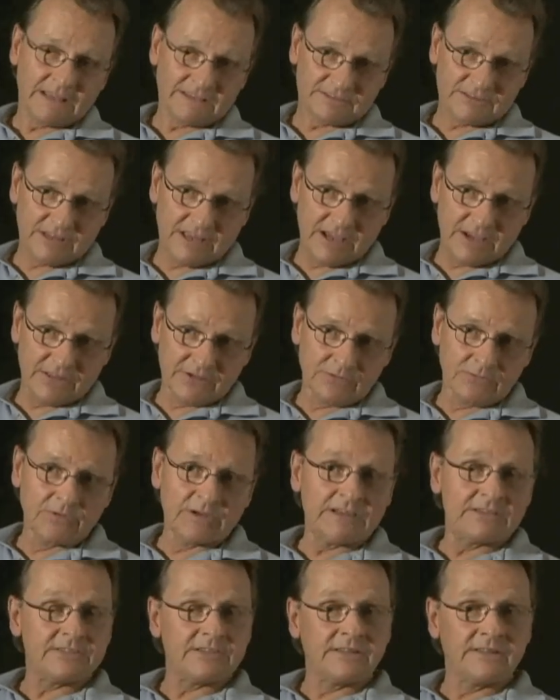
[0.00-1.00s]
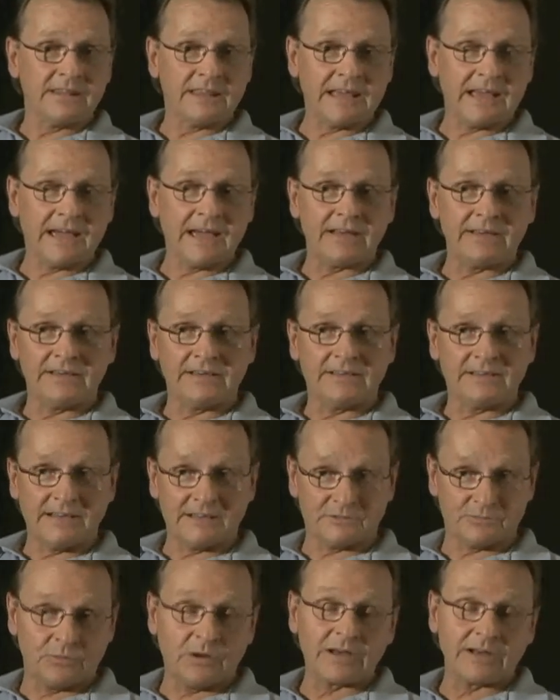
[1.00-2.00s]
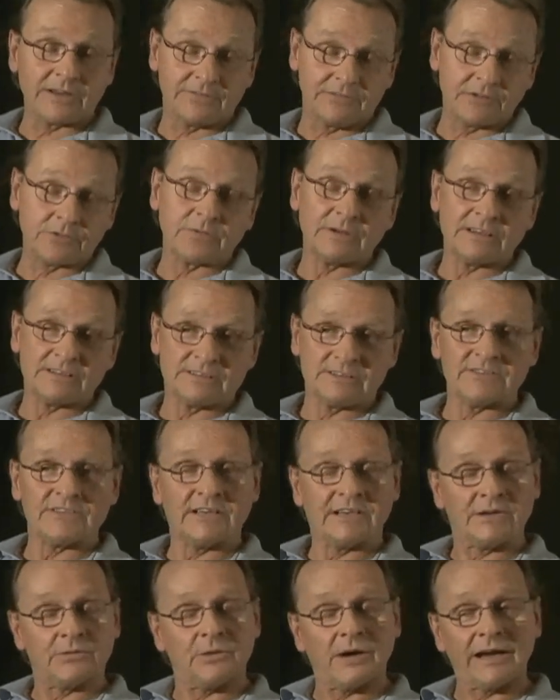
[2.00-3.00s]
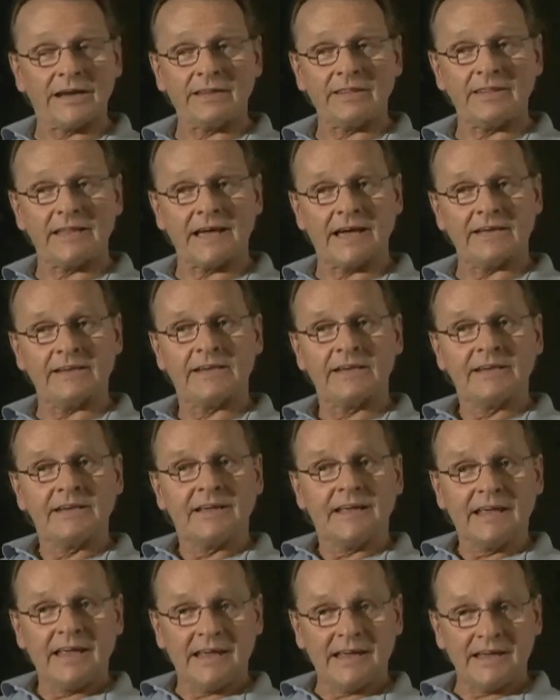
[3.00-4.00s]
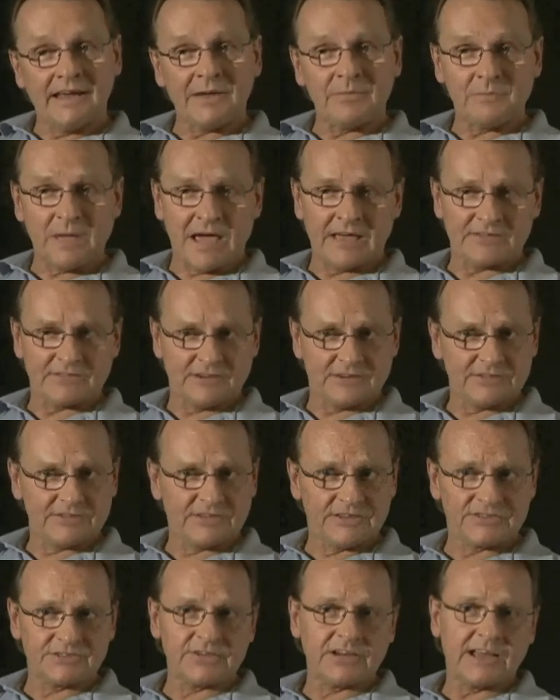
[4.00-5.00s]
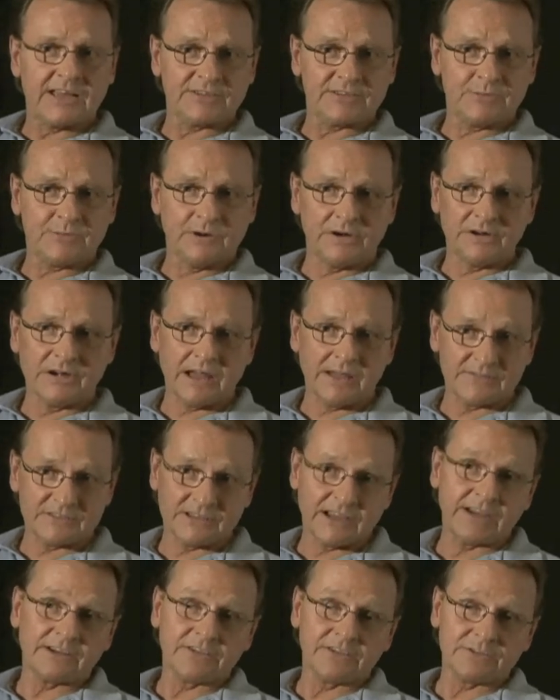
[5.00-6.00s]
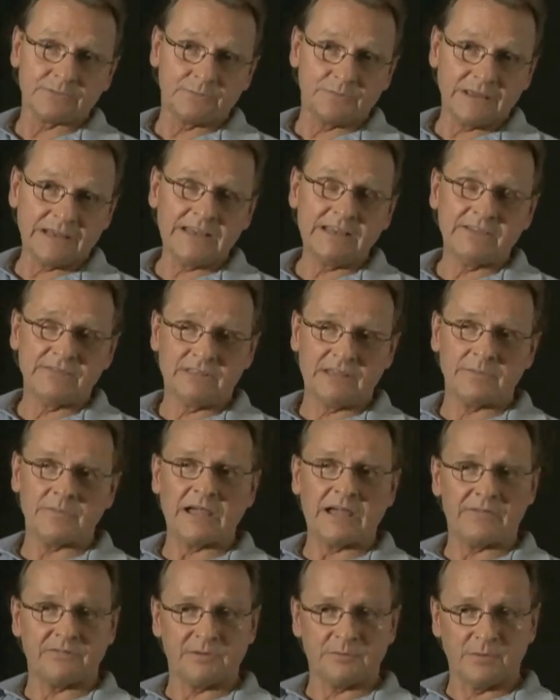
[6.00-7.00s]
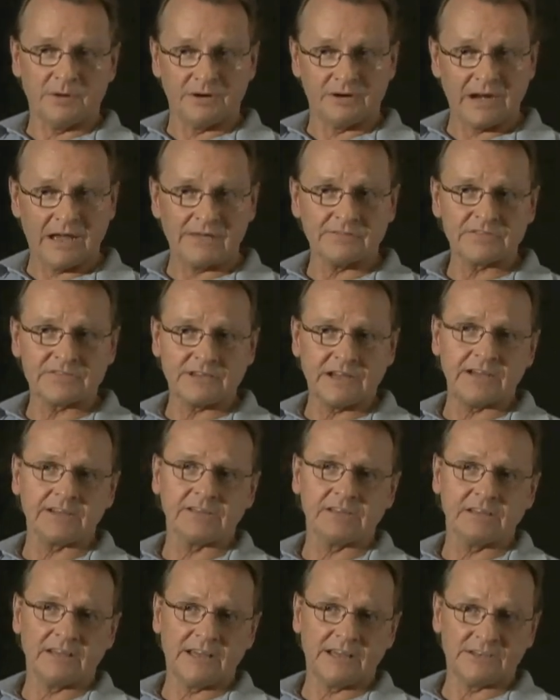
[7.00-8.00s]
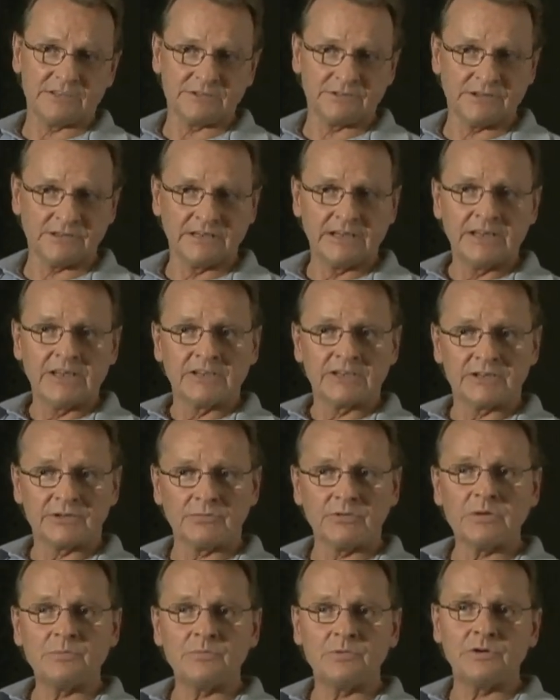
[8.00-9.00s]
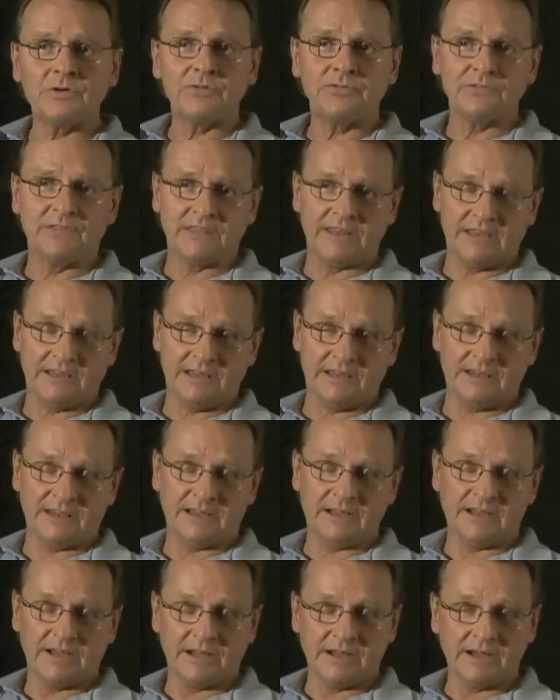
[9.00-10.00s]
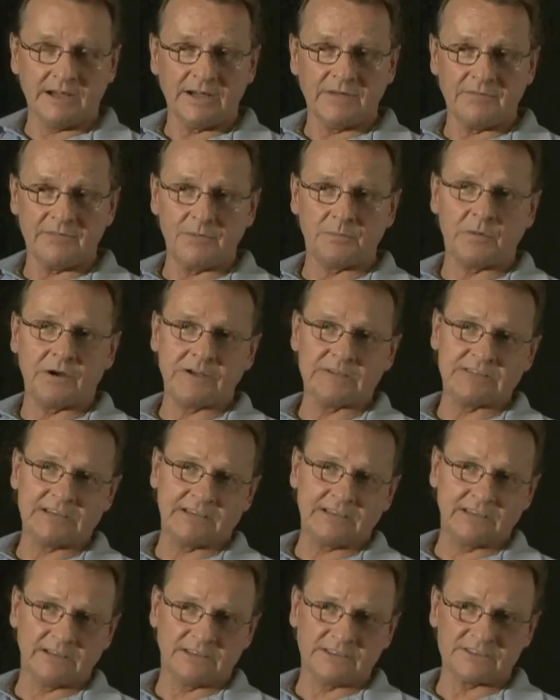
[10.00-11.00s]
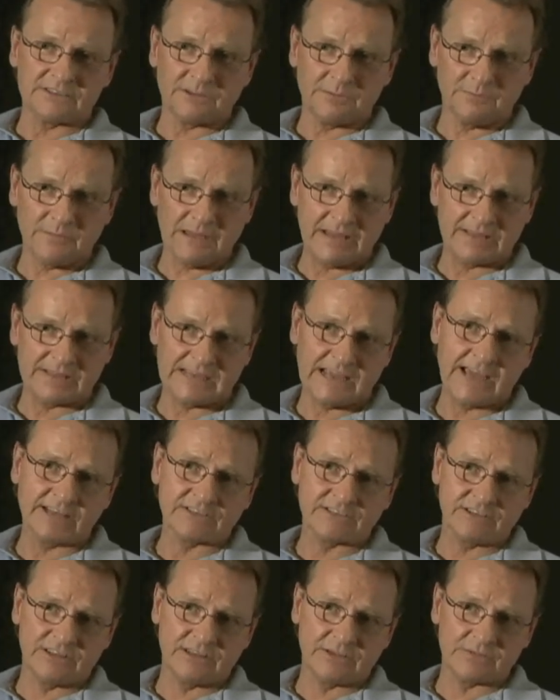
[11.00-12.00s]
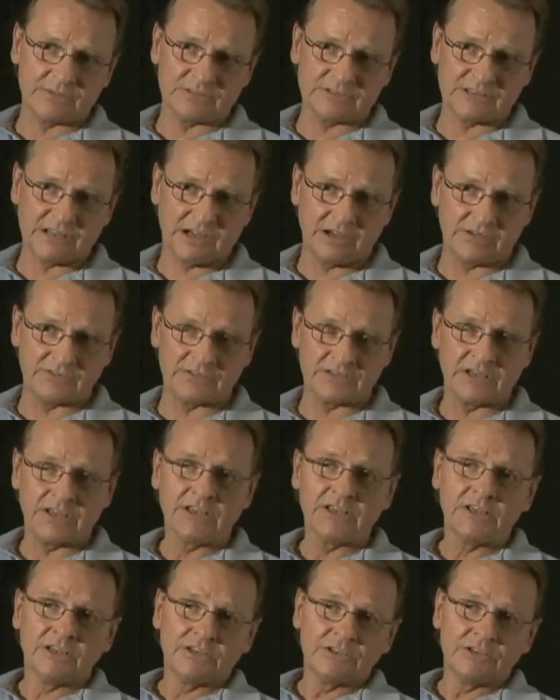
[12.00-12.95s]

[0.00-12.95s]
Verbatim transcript: That's the other reason that, that's one of the reasons anyway, that a mass air sensor has a burn-off cycle. Many of them have a burn-off cycle onto it to remove the, uh, the particulates that may attach themselves